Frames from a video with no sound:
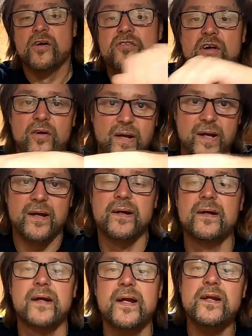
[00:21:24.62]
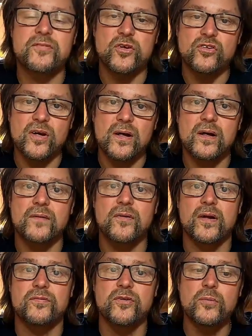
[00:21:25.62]
So in the future, I've
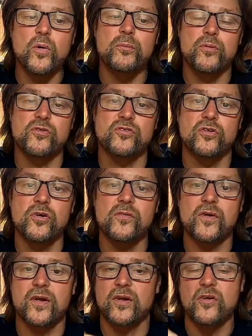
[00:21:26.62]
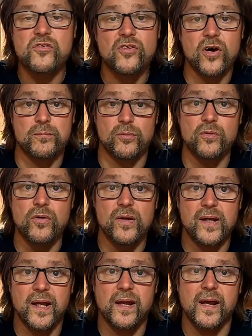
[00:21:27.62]
got a few more brews to do. I've got an on-site brew
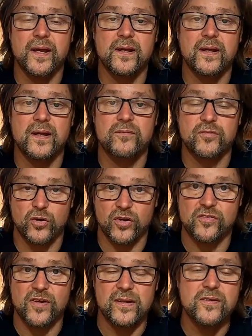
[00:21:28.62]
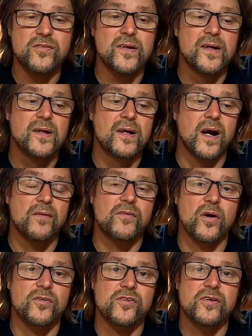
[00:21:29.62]
at Firkin Cellars. I've
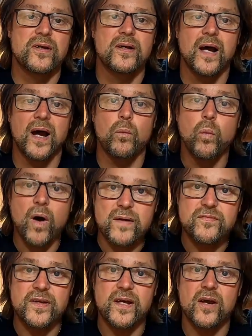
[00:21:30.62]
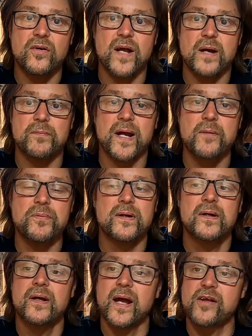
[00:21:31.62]
got a wine video coming up,
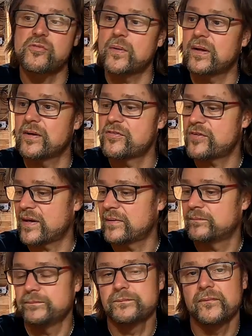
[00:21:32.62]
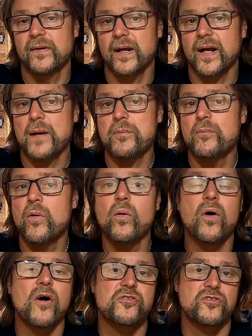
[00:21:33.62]
as well as a couple
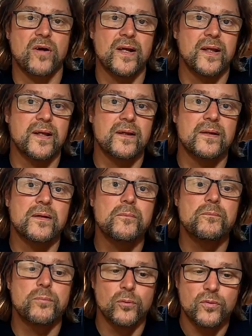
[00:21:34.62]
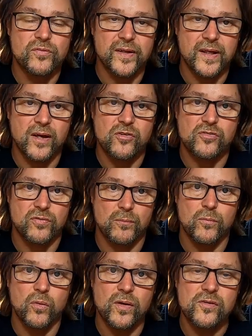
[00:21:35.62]
more Australian brew videos
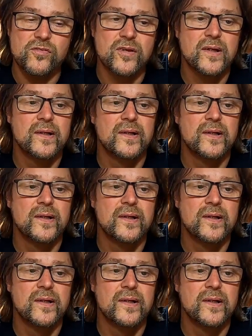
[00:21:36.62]
from Morgans.